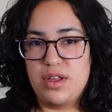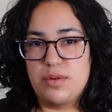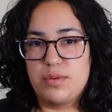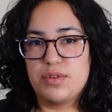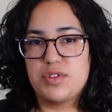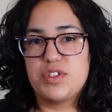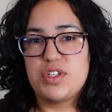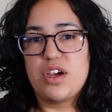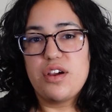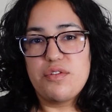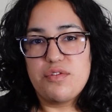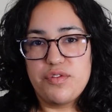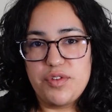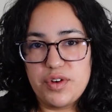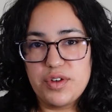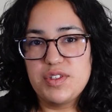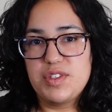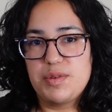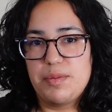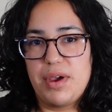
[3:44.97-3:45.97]
We'll start
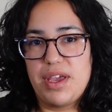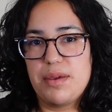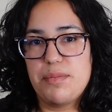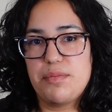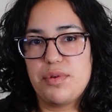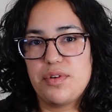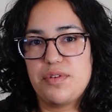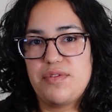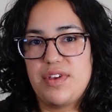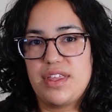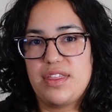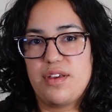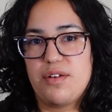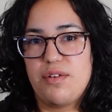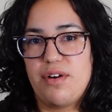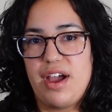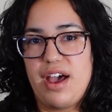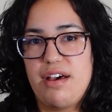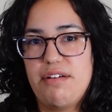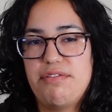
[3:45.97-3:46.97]
first by improving the
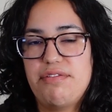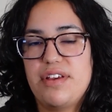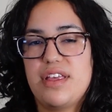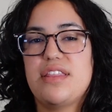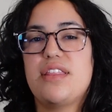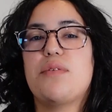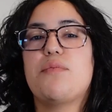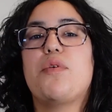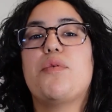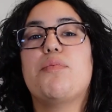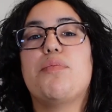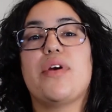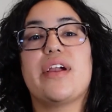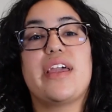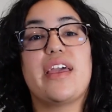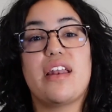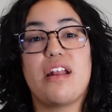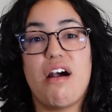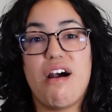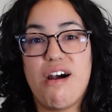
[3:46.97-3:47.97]
graph, and then we'll
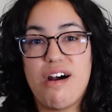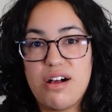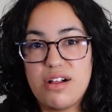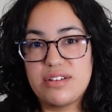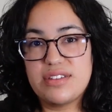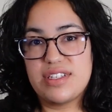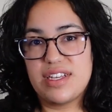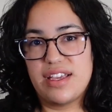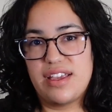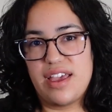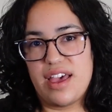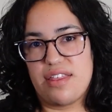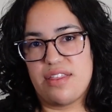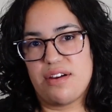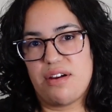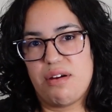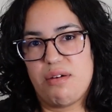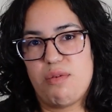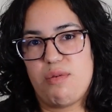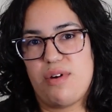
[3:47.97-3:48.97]
bring it all
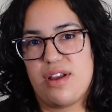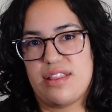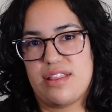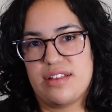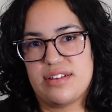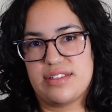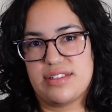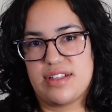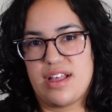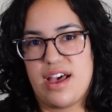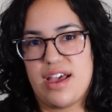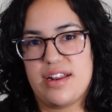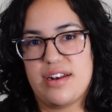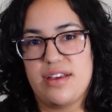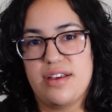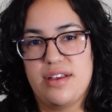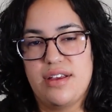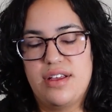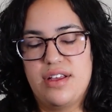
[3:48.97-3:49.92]
together with the slide.